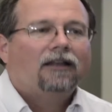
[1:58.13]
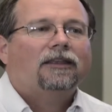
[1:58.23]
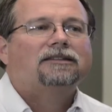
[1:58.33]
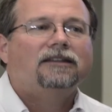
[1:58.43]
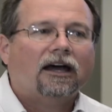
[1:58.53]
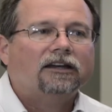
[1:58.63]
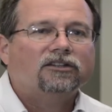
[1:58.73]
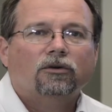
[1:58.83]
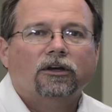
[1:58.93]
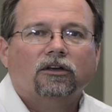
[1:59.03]
That's not
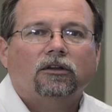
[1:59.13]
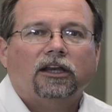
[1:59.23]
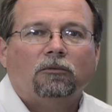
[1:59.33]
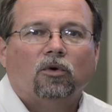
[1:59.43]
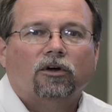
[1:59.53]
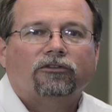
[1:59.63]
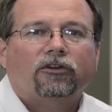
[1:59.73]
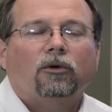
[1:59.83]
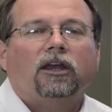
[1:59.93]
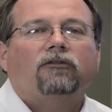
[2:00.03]
as critical anymore.
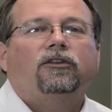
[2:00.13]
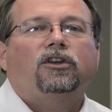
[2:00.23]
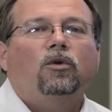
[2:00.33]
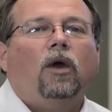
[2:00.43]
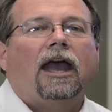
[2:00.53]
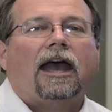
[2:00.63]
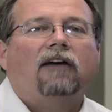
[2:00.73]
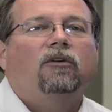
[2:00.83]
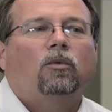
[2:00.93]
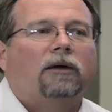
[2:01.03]
So if you
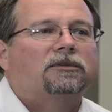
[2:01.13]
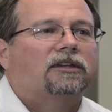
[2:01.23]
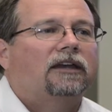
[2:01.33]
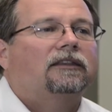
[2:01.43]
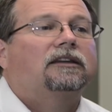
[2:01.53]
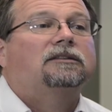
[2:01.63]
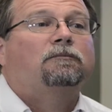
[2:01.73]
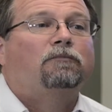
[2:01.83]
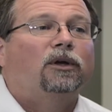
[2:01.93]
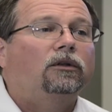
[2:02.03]
have a website that is
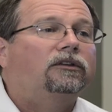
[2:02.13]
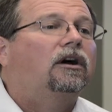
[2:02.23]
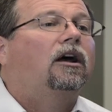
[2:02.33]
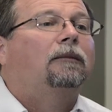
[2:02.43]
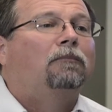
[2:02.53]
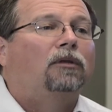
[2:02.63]
built on